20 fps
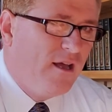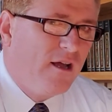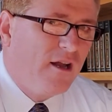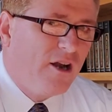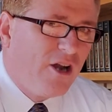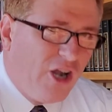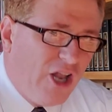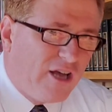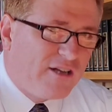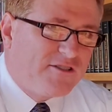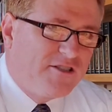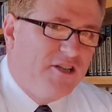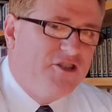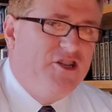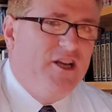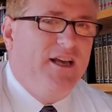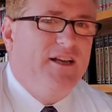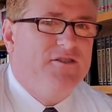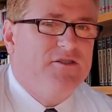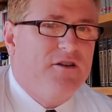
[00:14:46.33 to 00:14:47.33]
Look to
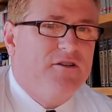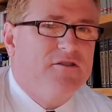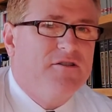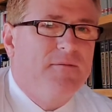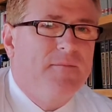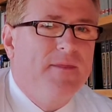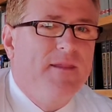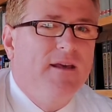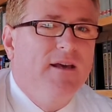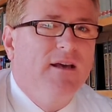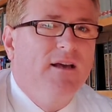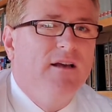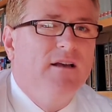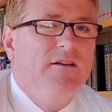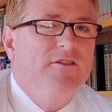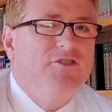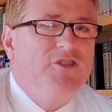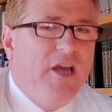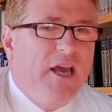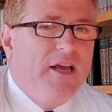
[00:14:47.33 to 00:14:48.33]
Jesus.
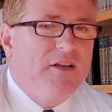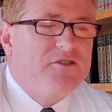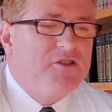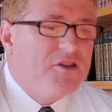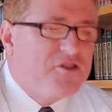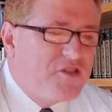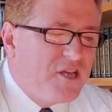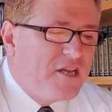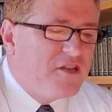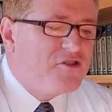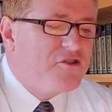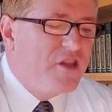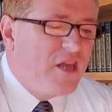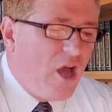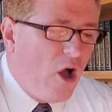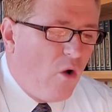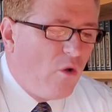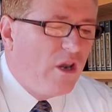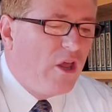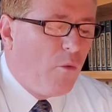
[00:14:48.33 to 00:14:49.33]
Jesus is the
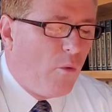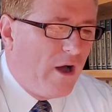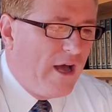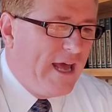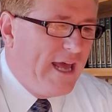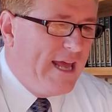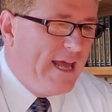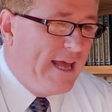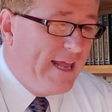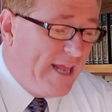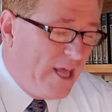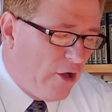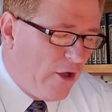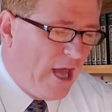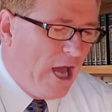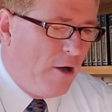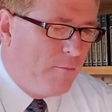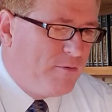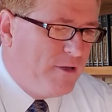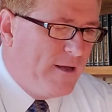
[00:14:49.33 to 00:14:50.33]
only way, and he'll
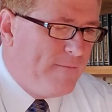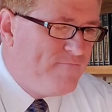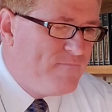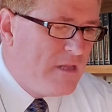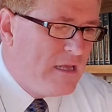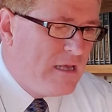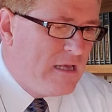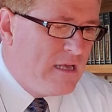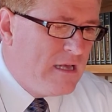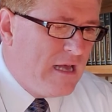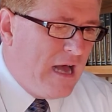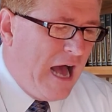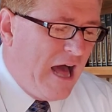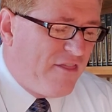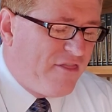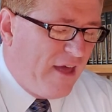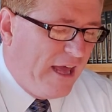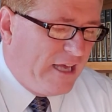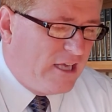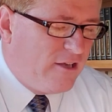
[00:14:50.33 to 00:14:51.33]
help you. I
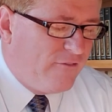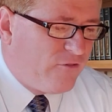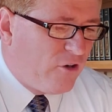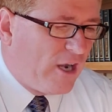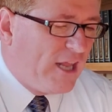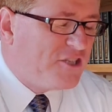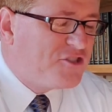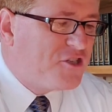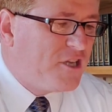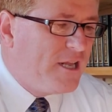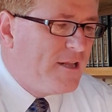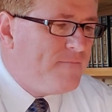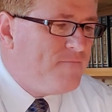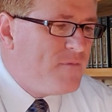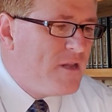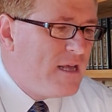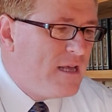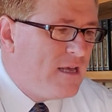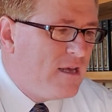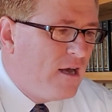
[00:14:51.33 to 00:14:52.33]
thank you for listening.
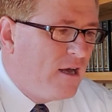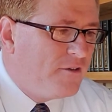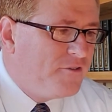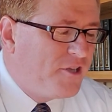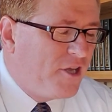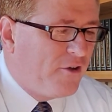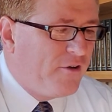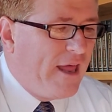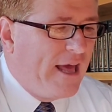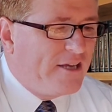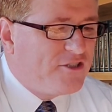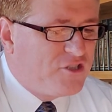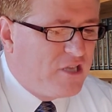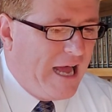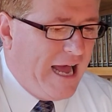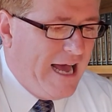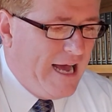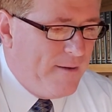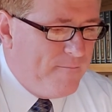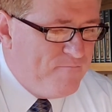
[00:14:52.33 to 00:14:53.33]
Until next
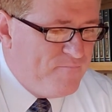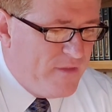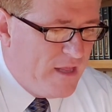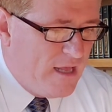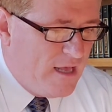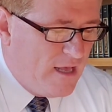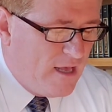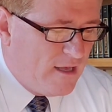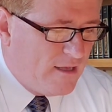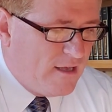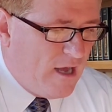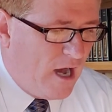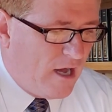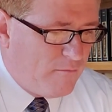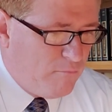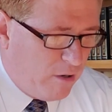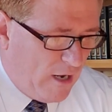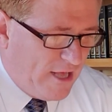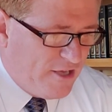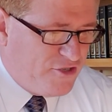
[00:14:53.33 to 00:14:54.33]
time,
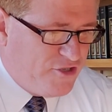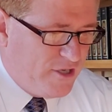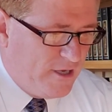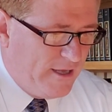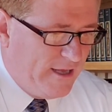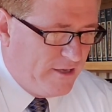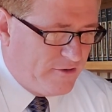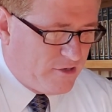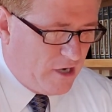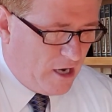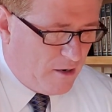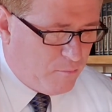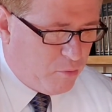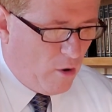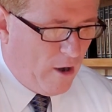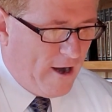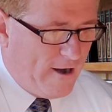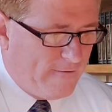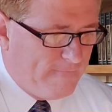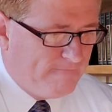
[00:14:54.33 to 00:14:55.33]
God bless you is our
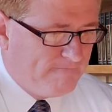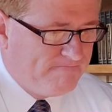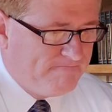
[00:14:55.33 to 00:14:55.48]
prayer.